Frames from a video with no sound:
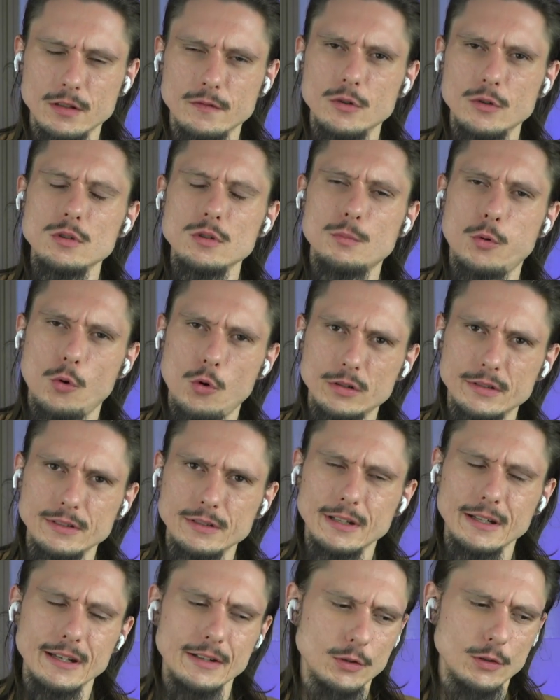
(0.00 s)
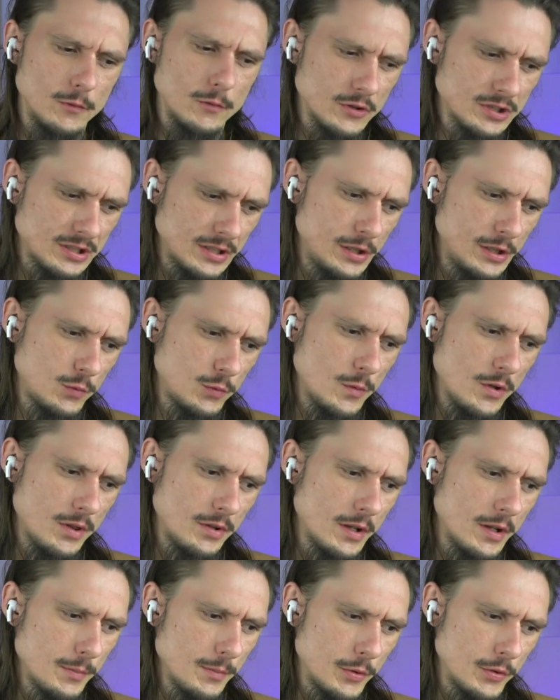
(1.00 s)
Very important. I had the conversation with
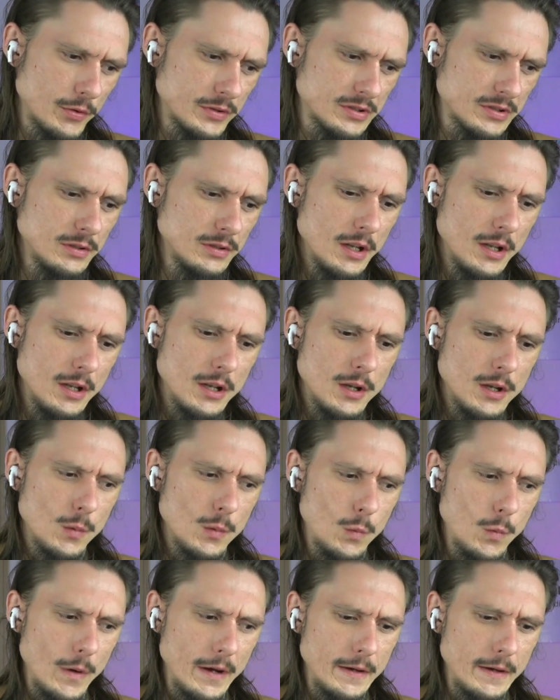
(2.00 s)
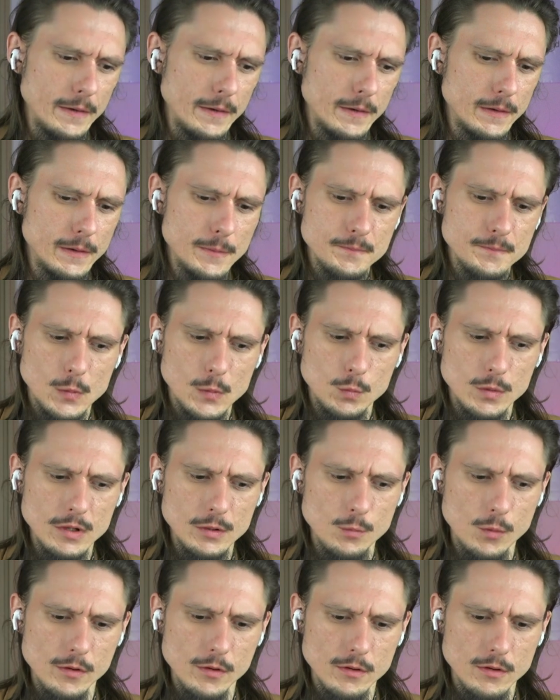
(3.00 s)
another person where we
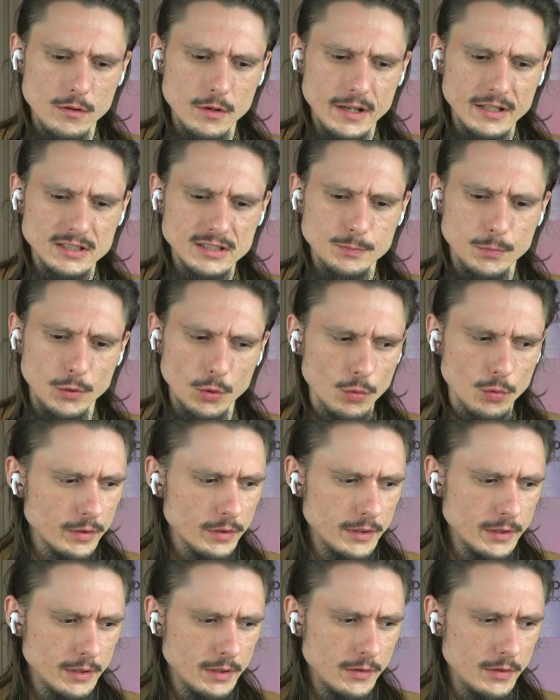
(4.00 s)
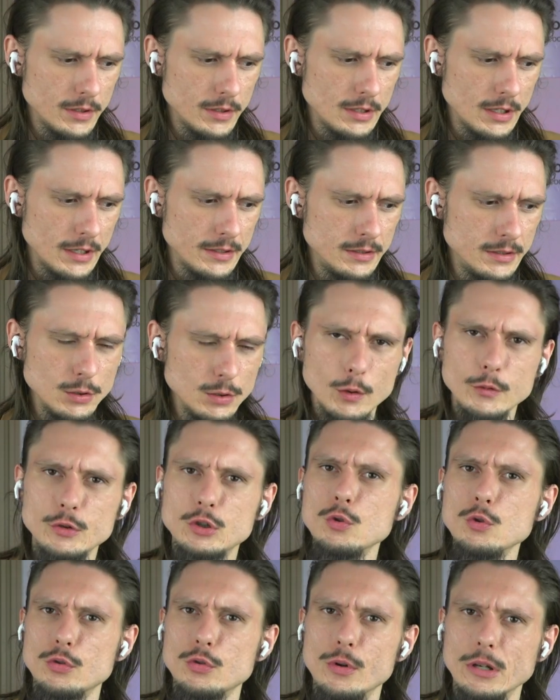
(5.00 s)
were exploring the idea of
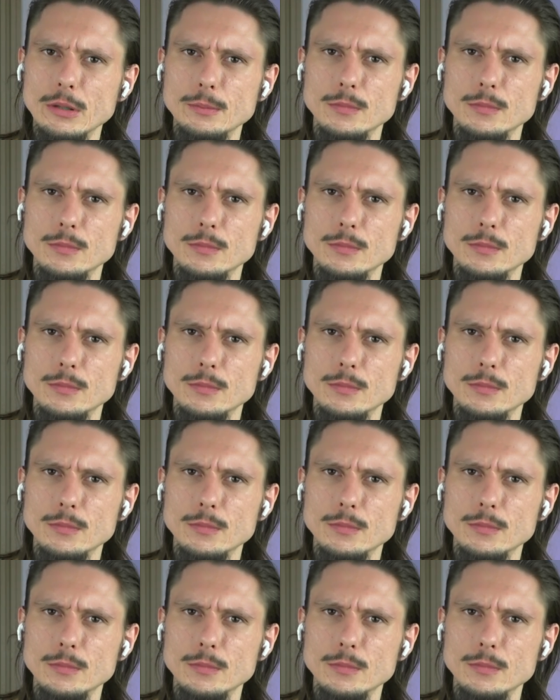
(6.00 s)
tutoring, a